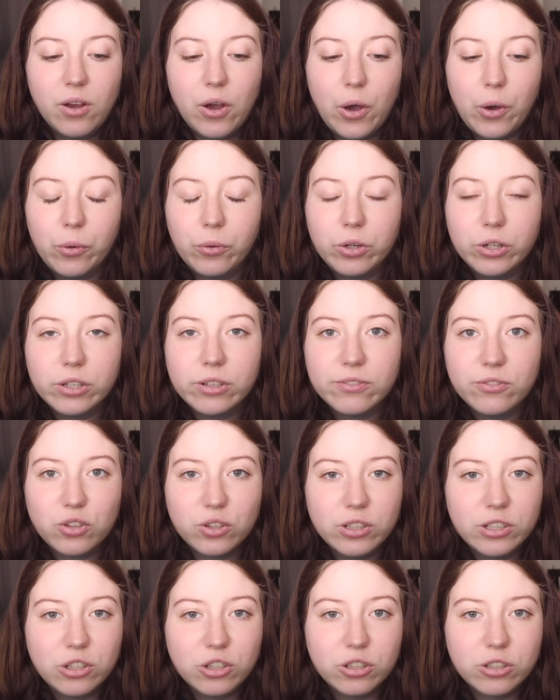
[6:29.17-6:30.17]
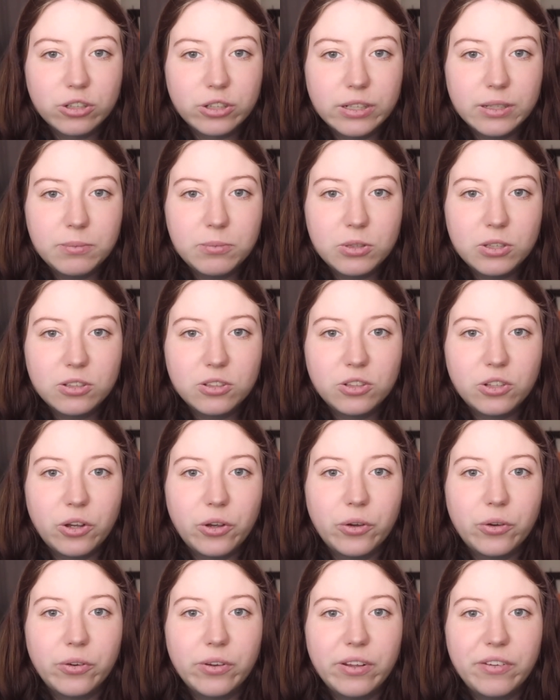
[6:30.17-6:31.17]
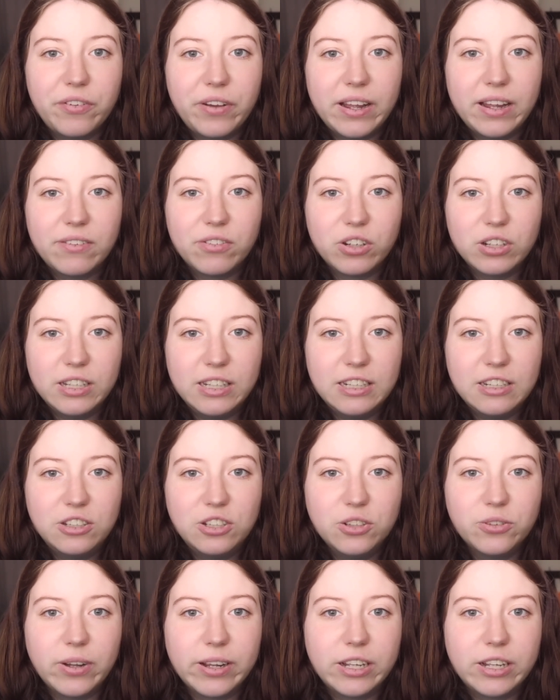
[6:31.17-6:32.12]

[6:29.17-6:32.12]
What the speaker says: owner of Tarantula cribs, so if I ever needed to,